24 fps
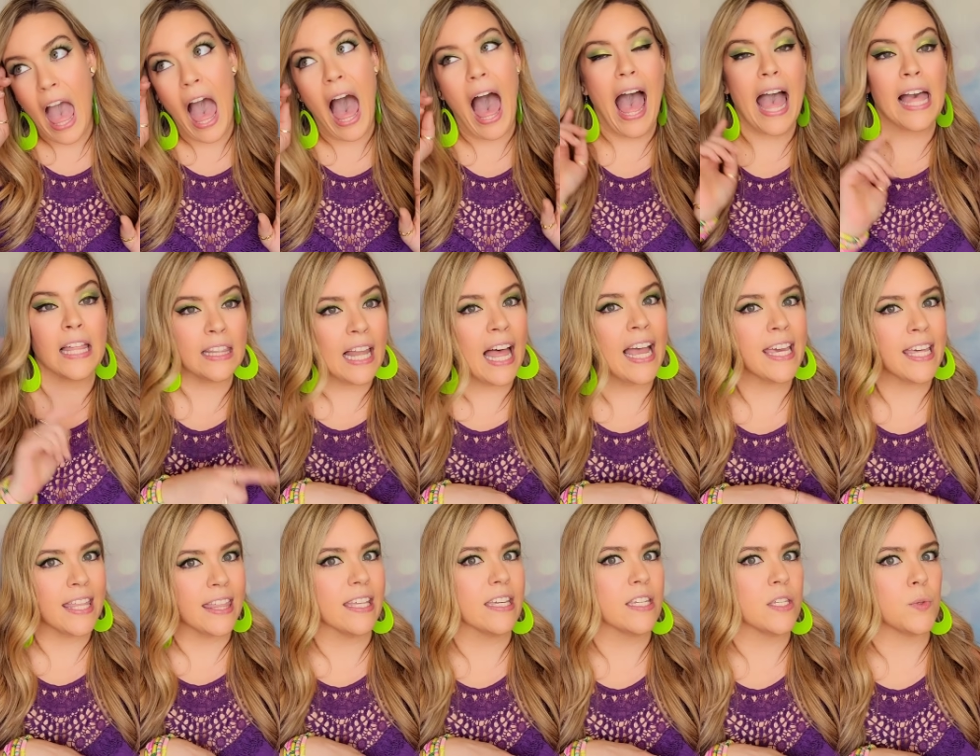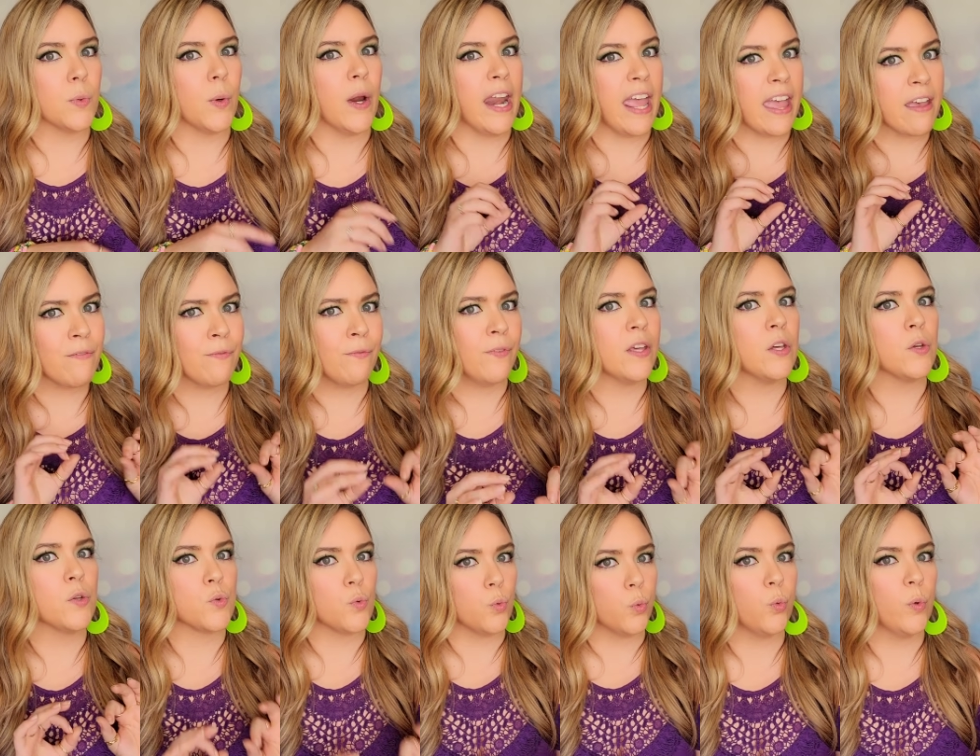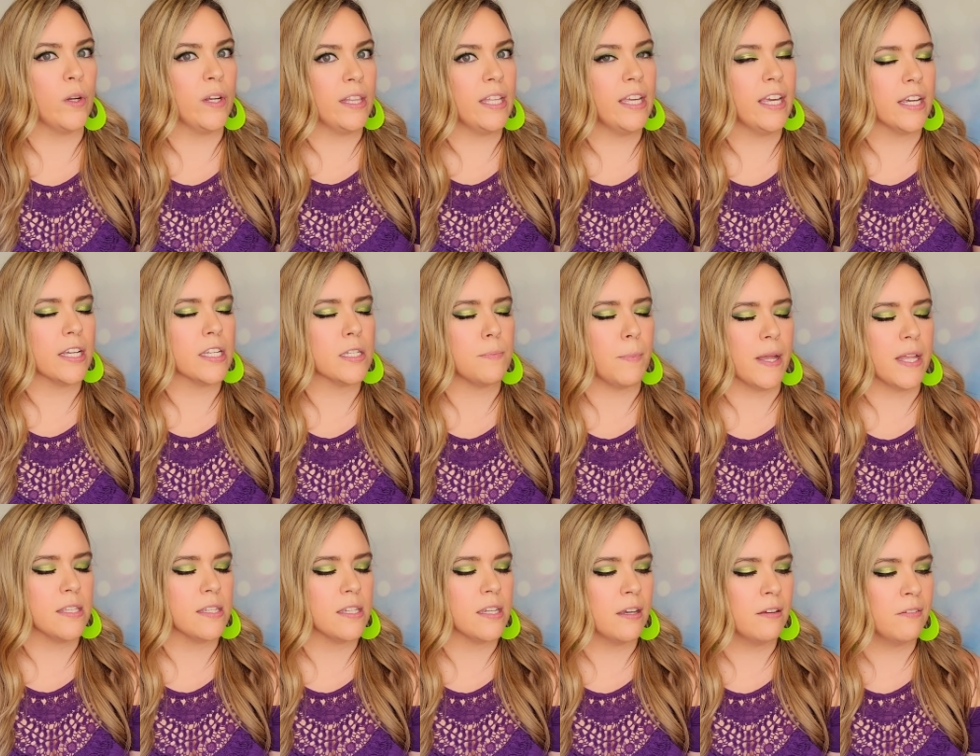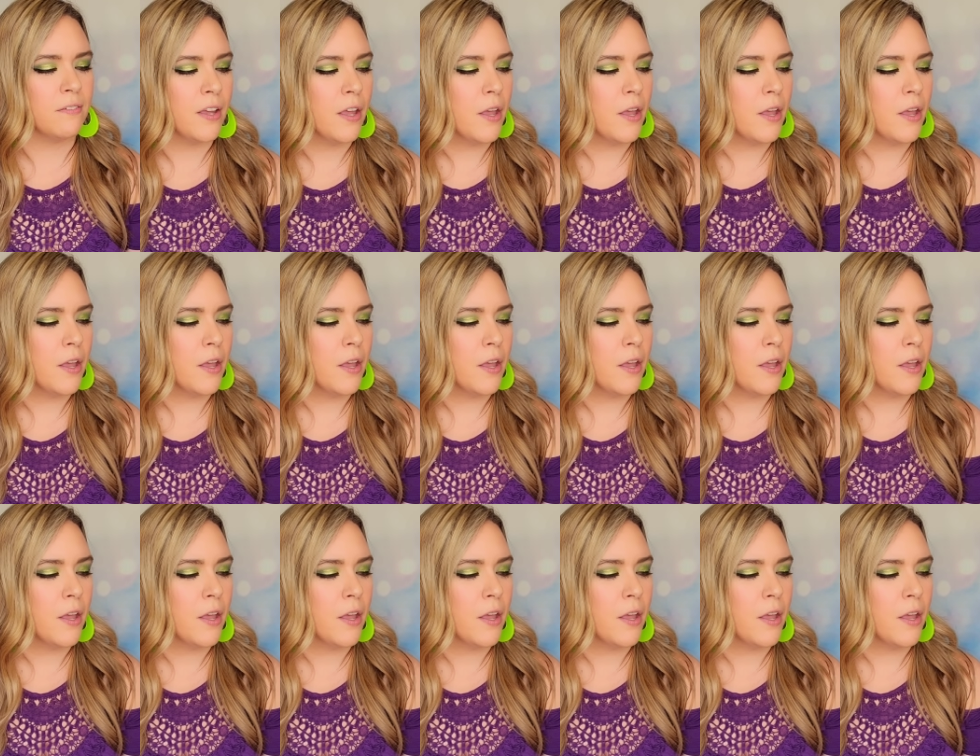I like this one. It feels really expensive.